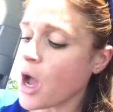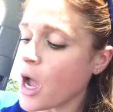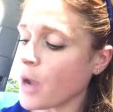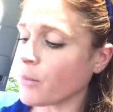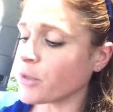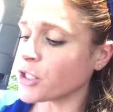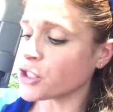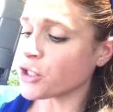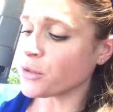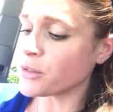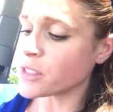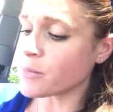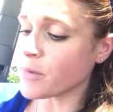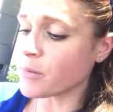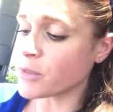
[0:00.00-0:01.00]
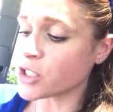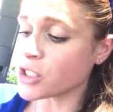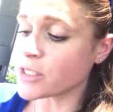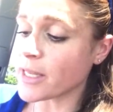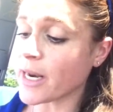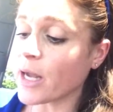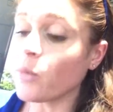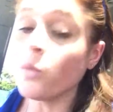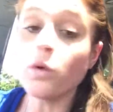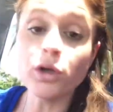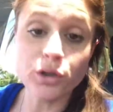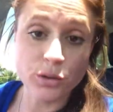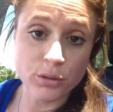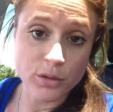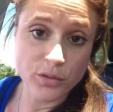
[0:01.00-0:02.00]
I want to show you some images that I
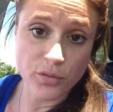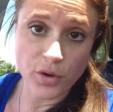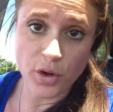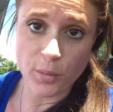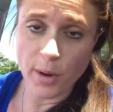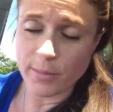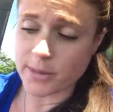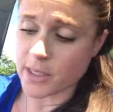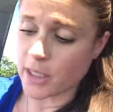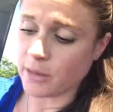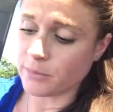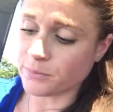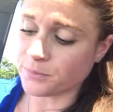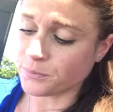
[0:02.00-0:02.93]
would use for your website.